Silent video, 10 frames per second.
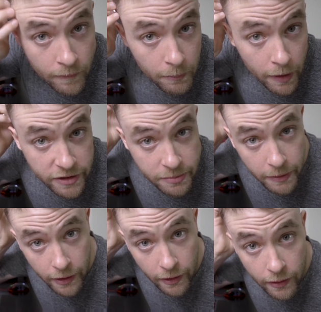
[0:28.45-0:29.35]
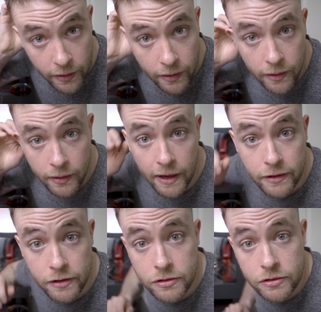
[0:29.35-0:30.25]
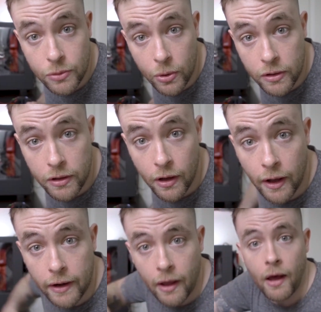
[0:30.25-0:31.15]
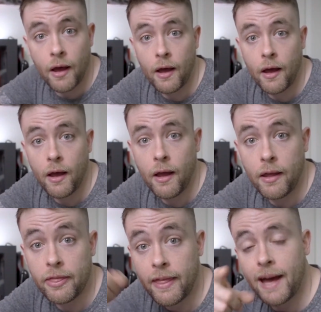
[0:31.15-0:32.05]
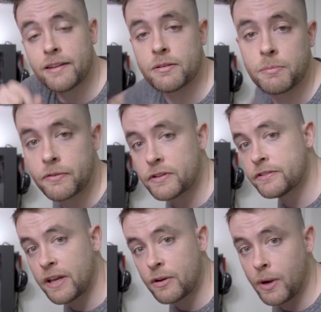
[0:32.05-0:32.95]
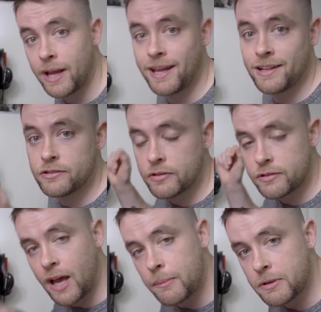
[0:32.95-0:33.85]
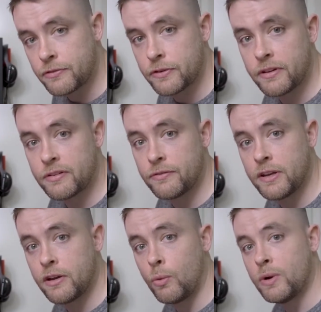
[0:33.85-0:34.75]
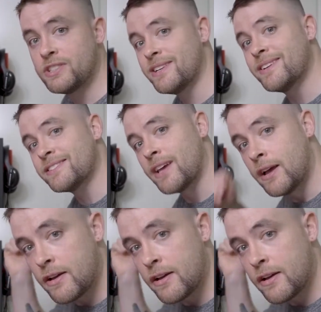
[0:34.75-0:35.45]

Much better. That is a shortcut. And that is a perfect segue into the topic for this video, which is